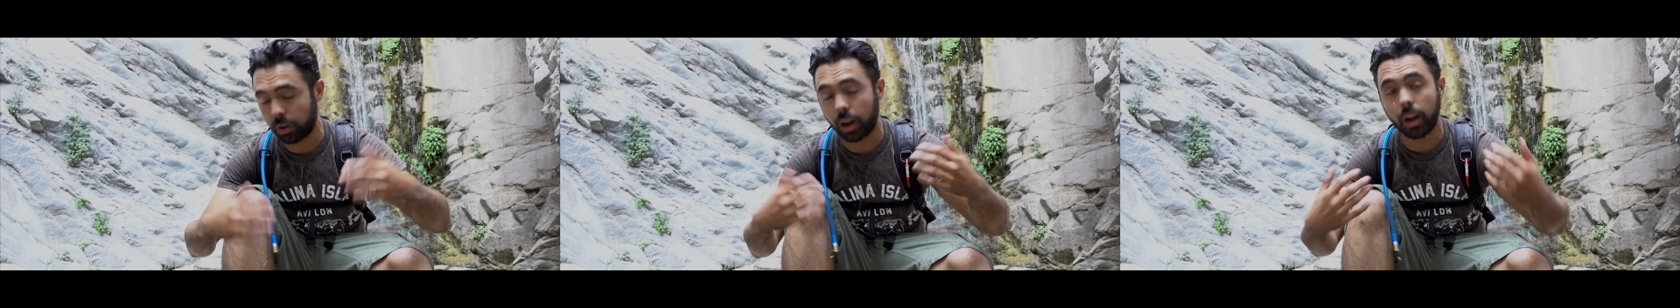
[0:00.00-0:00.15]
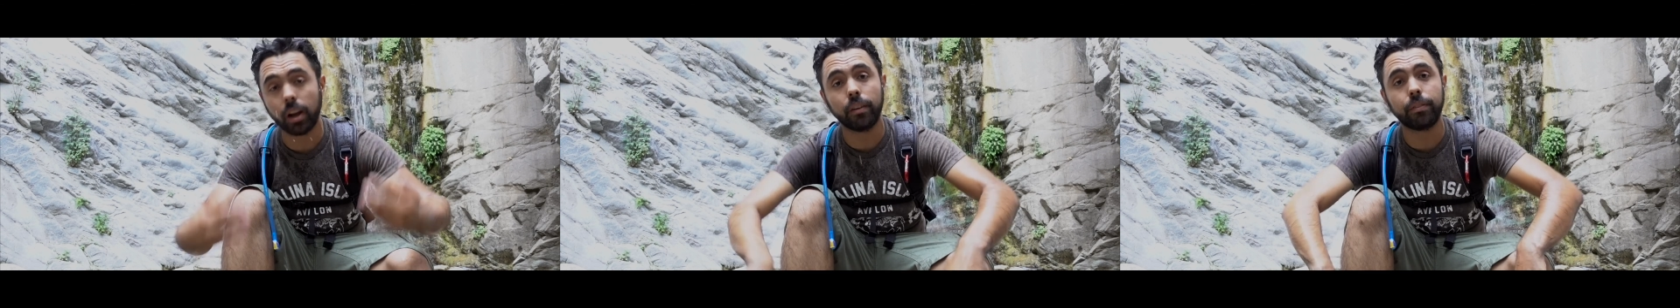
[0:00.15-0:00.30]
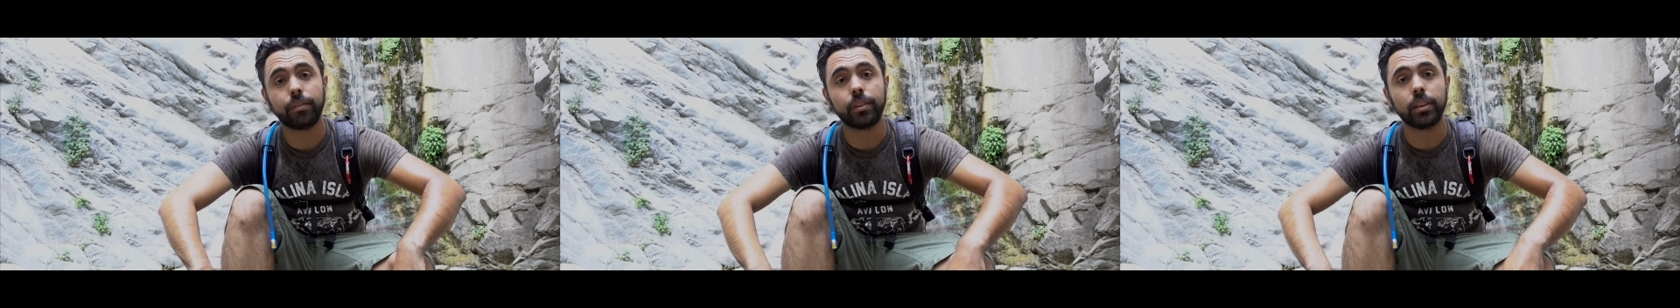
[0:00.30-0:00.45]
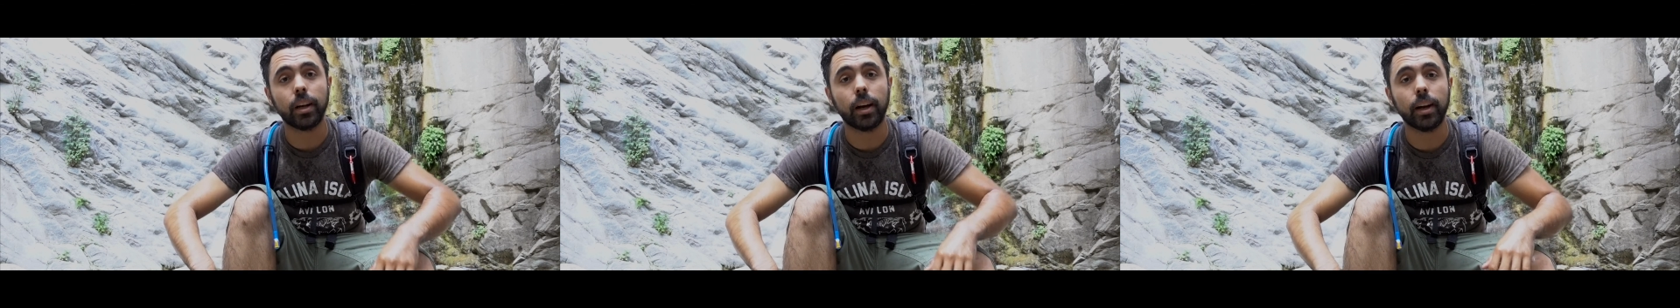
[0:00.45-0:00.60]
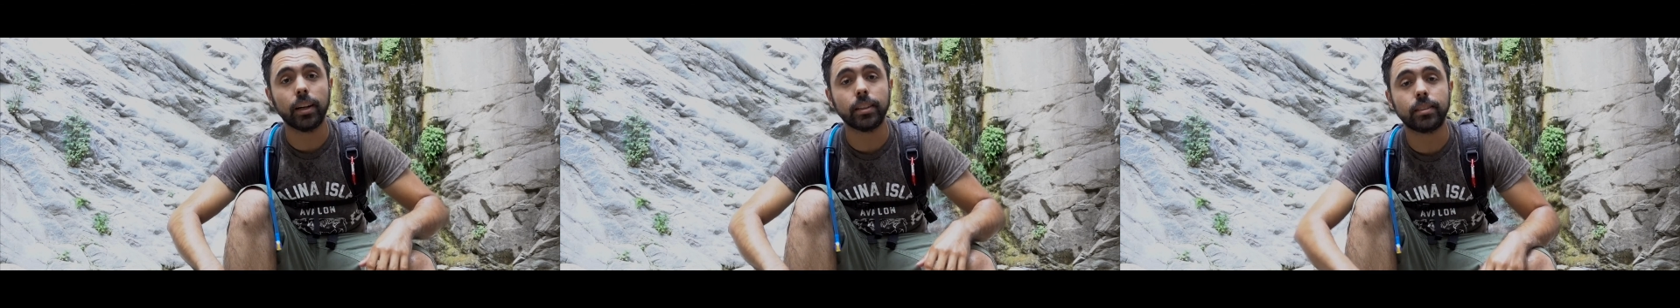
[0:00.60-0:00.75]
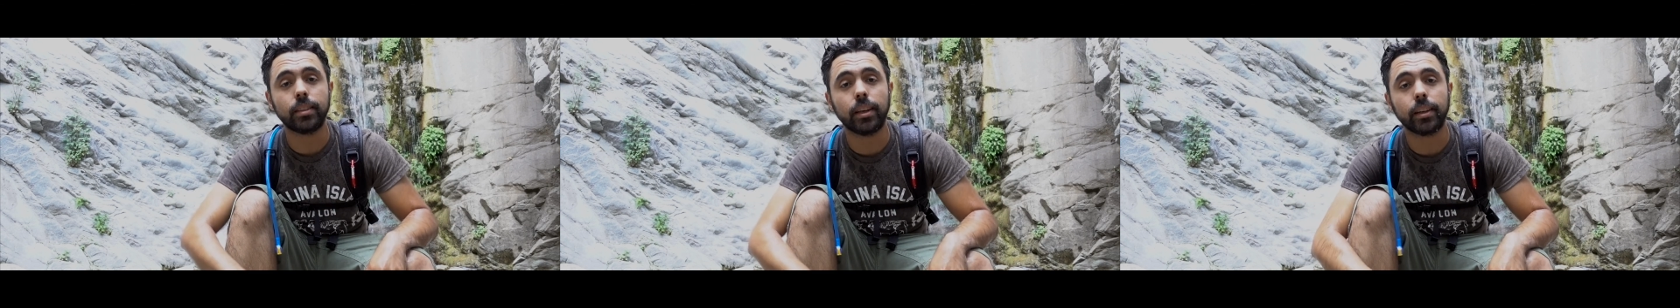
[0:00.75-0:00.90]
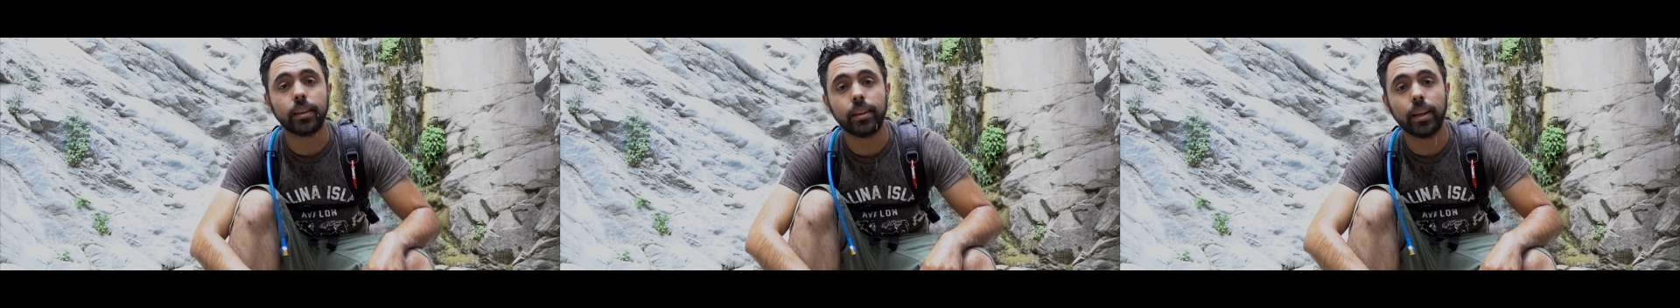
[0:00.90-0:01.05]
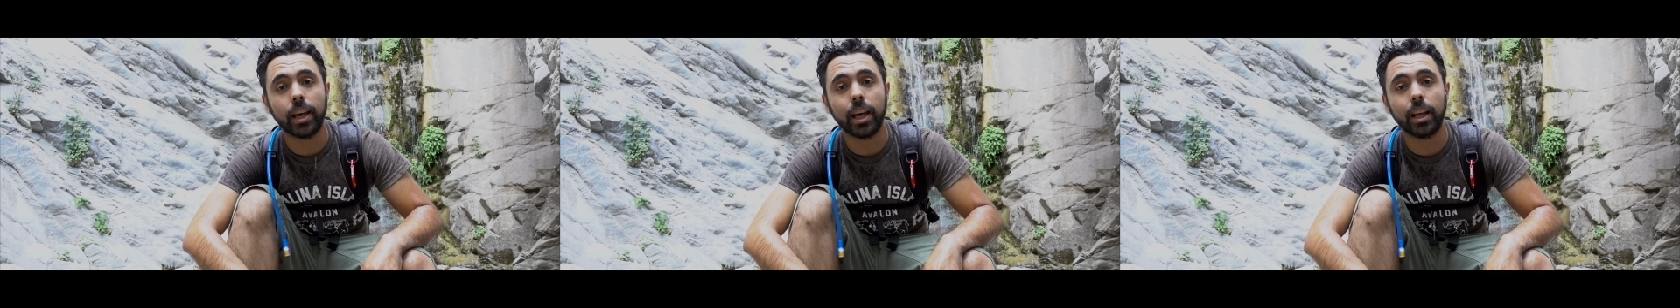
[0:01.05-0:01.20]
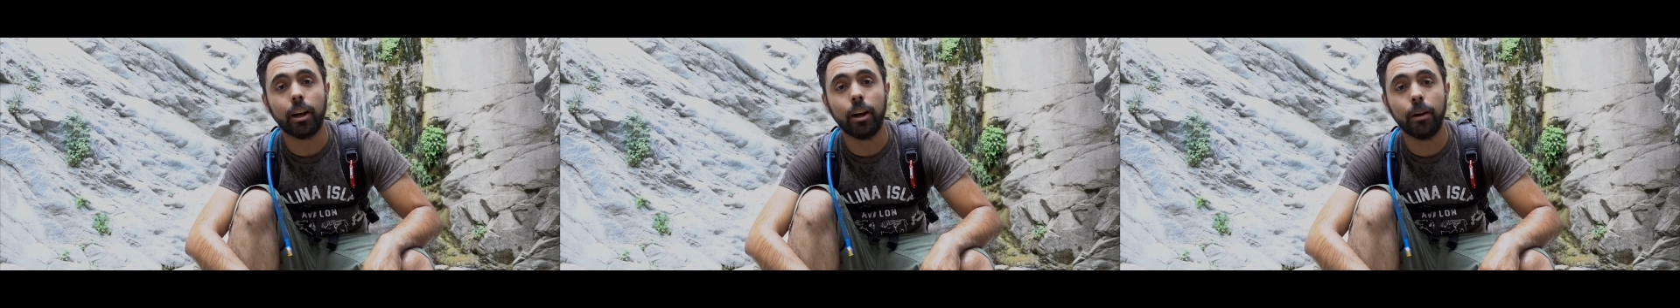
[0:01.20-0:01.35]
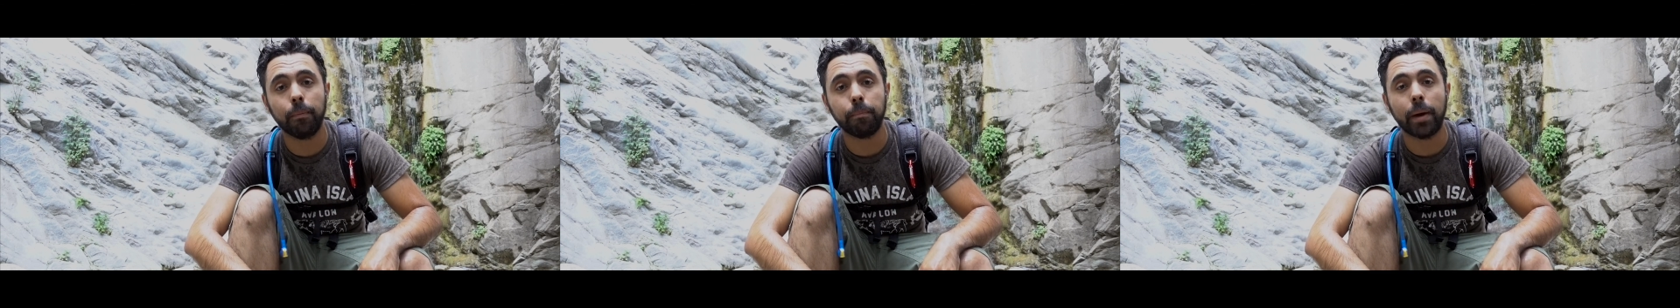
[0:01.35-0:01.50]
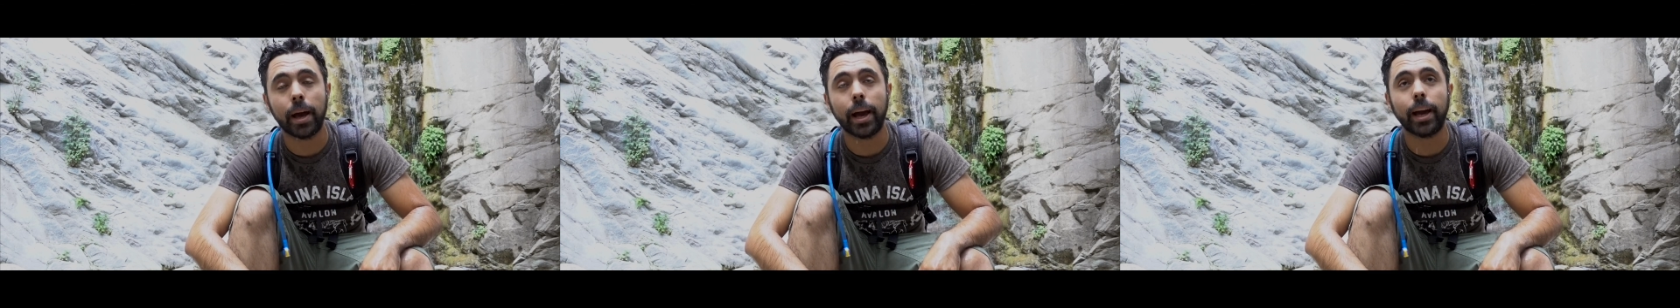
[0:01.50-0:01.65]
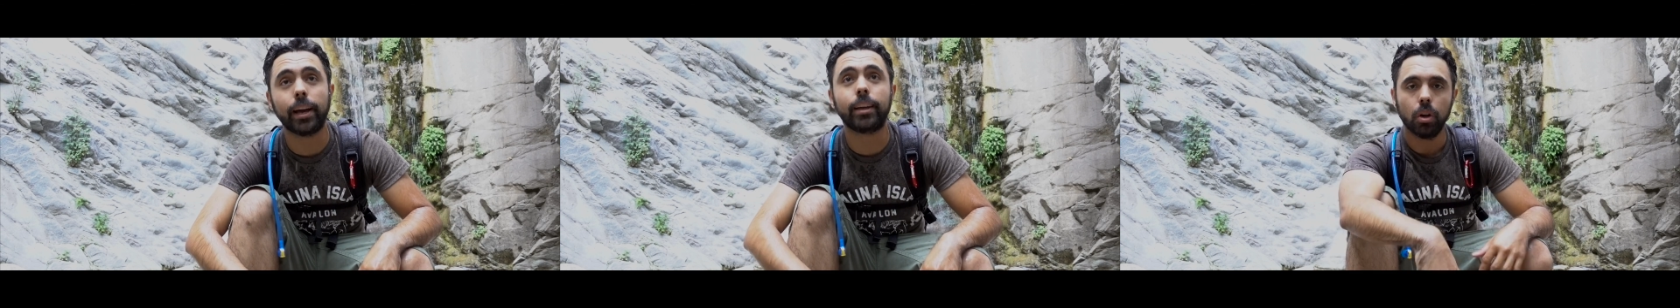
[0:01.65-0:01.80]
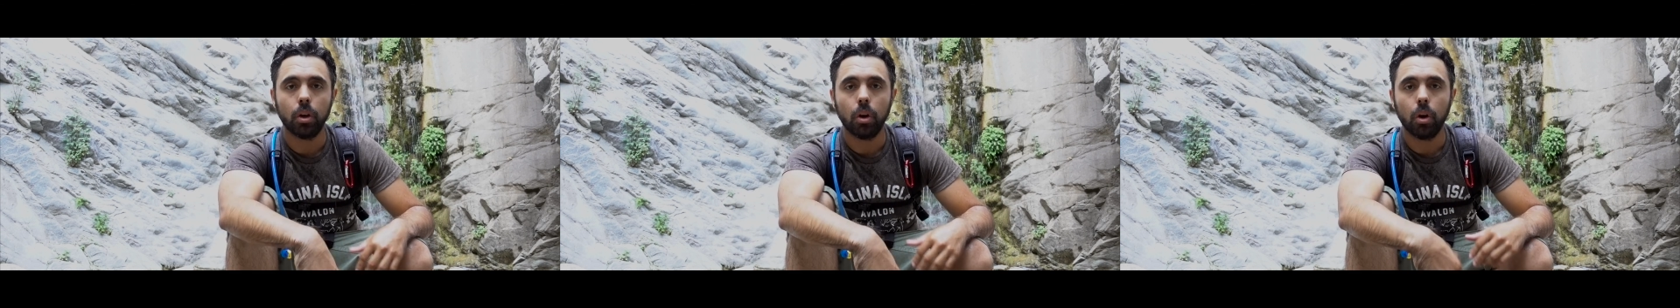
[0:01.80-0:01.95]
draw off for a hot second, head on
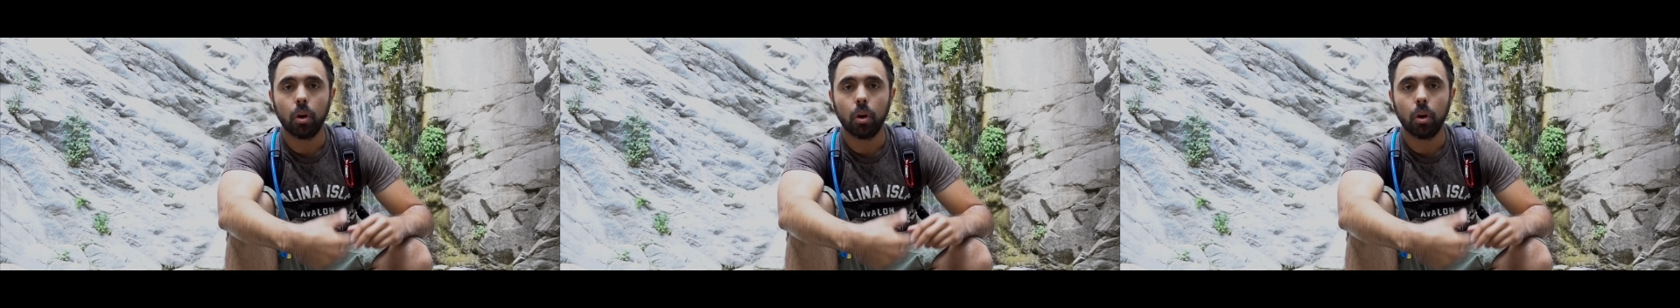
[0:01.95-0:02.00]
back.